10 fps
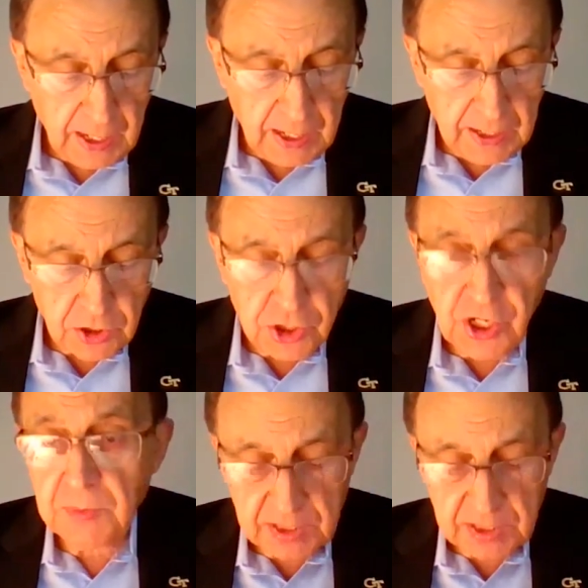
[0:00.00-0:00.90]

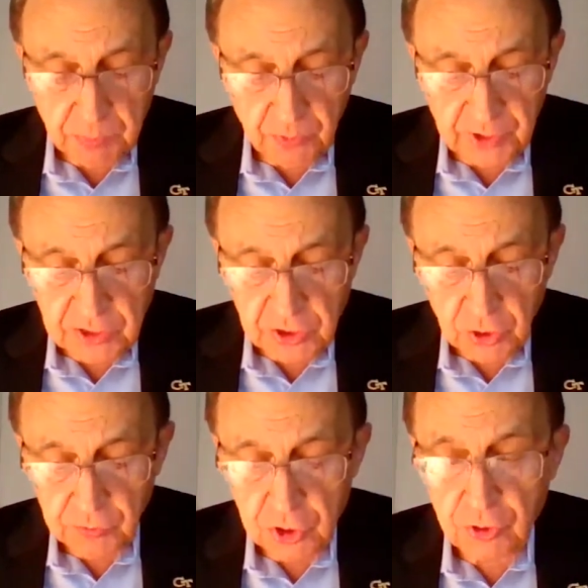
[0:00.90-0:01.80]
And James is a
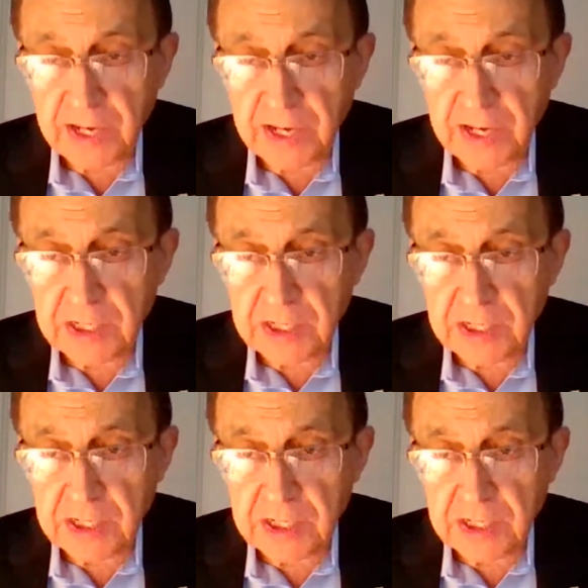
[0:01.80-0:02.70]
professor of
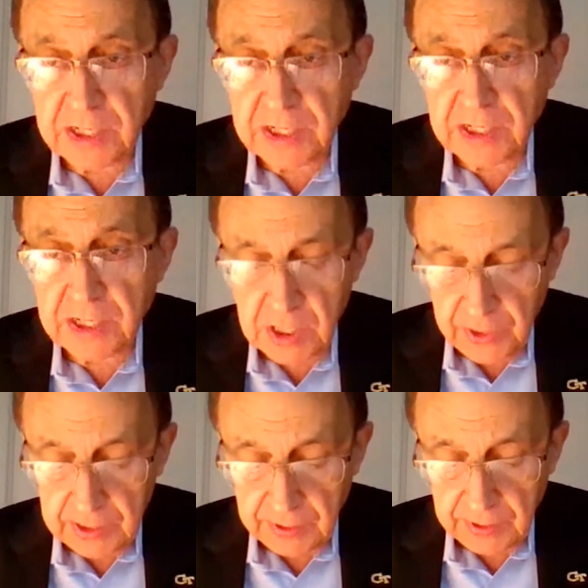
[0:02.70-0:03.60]
strategy
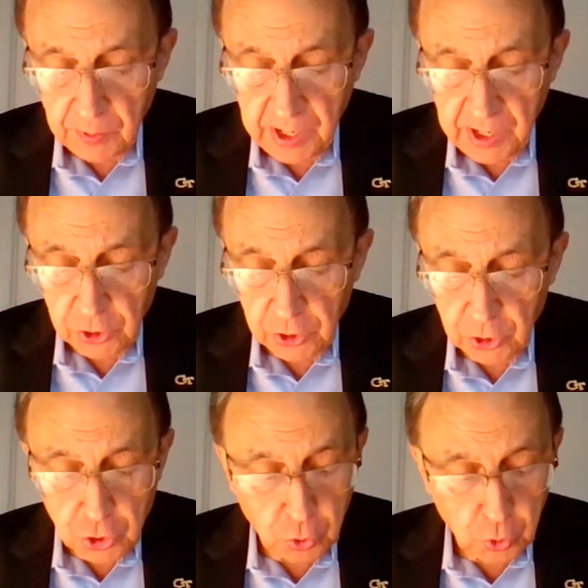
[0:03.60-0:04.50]
at the
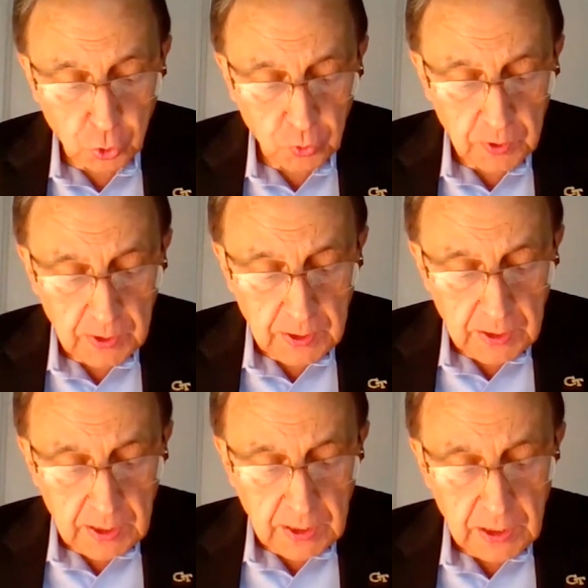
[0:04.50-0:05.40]
Marriott School.
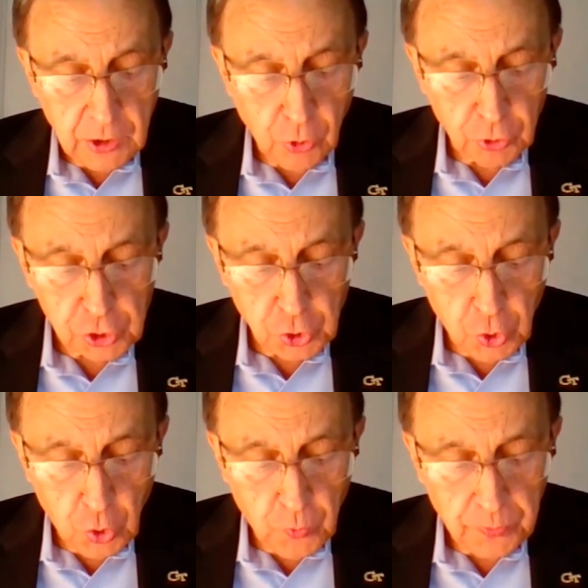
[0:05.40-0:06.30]
He
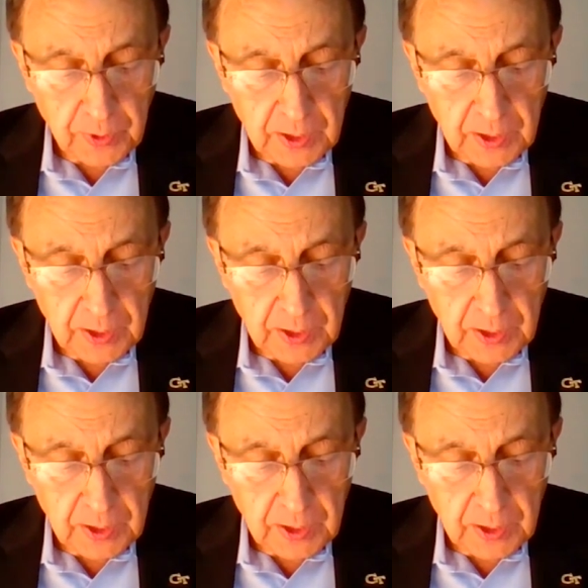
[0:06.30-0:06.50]
also